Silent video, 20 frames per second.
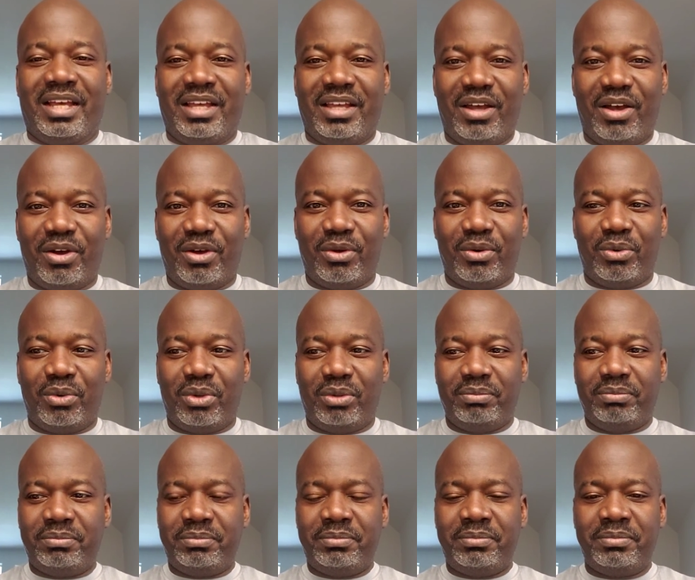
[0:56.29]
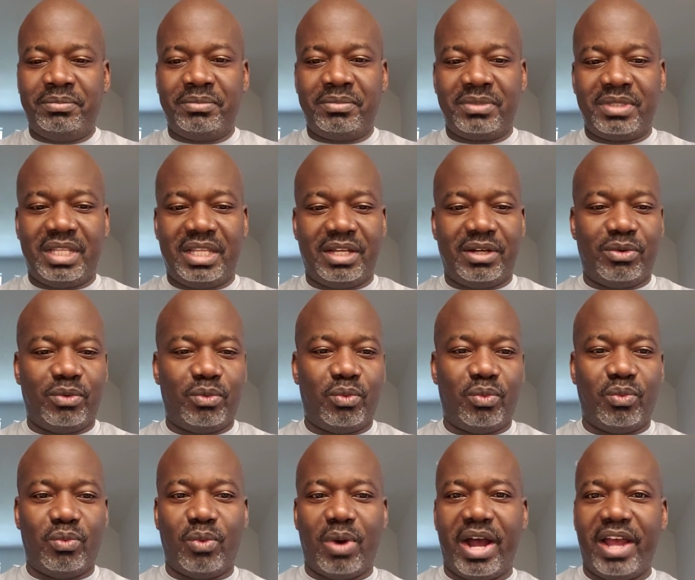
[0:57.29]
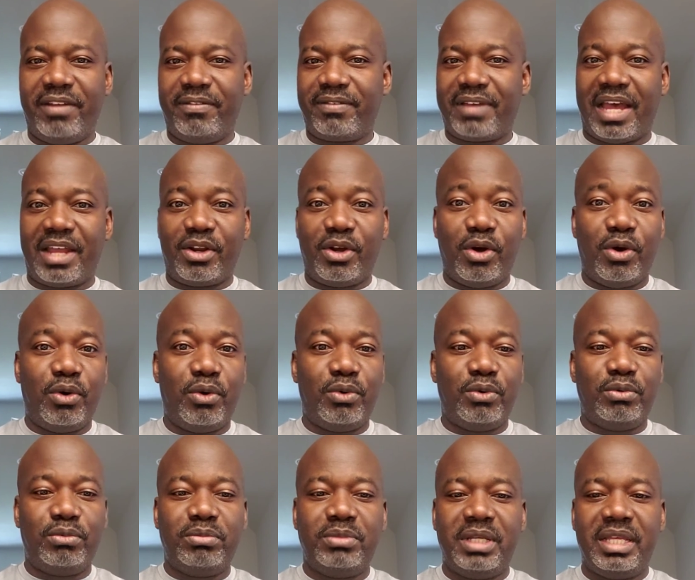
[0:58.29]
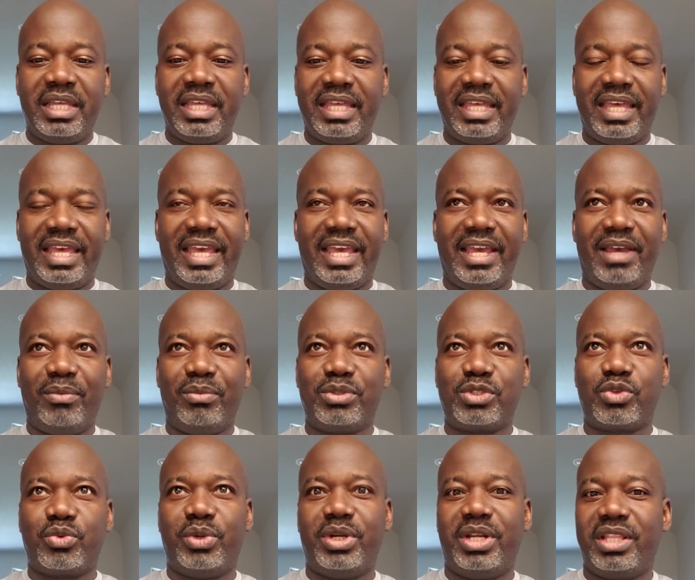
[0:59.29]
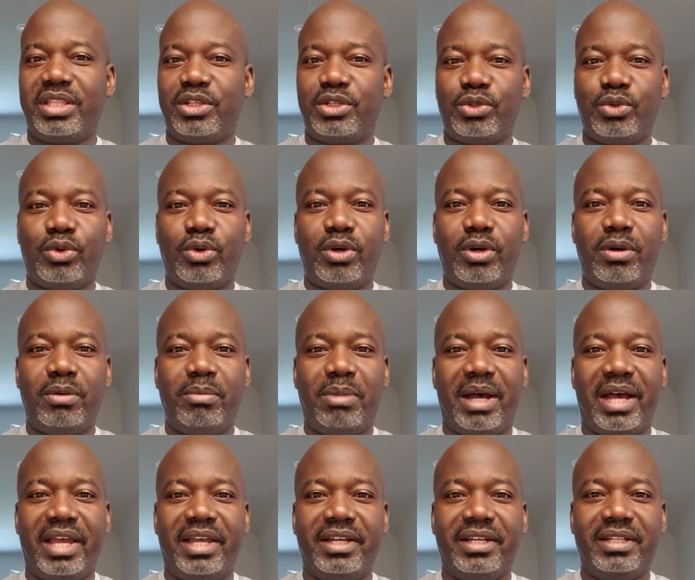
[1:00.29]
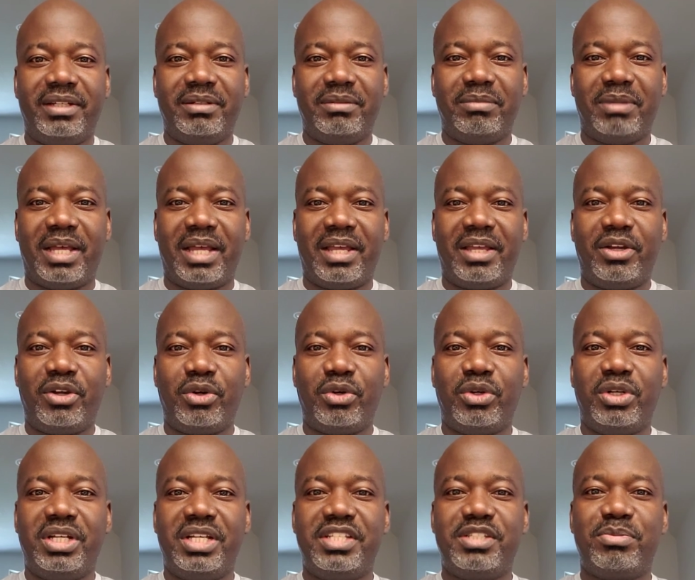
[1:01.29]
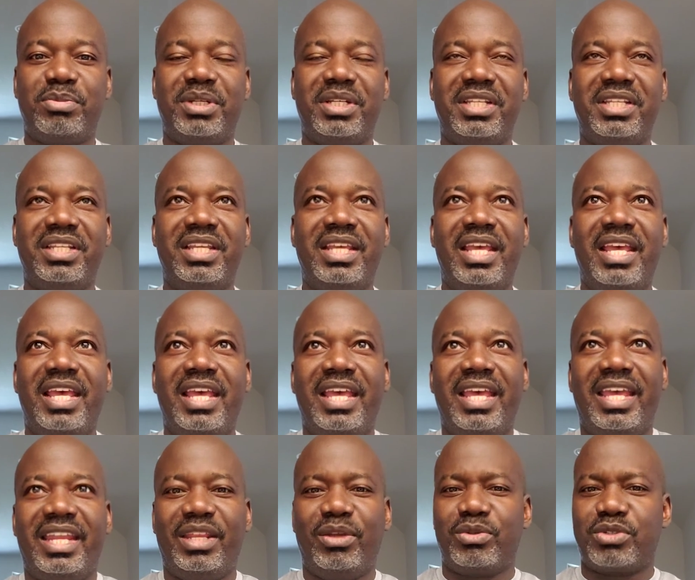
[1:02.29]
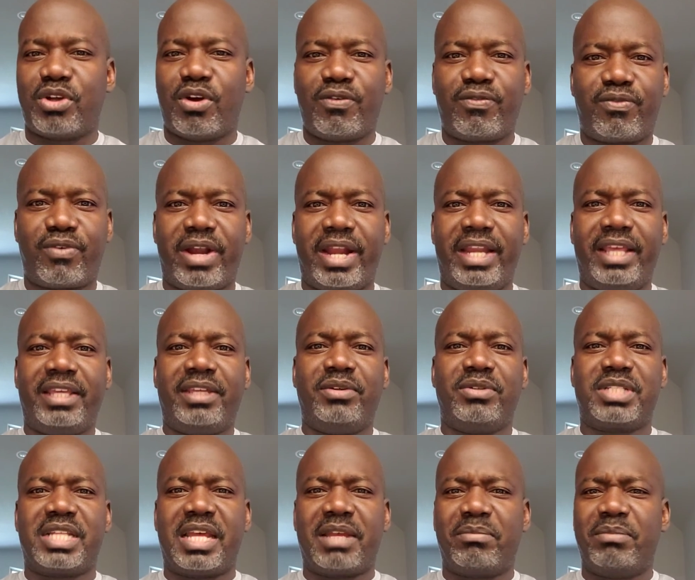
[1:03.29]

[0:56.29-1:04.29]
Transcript: a wife got home and was greeted at the door by her husband, and he was all frantic. He was like,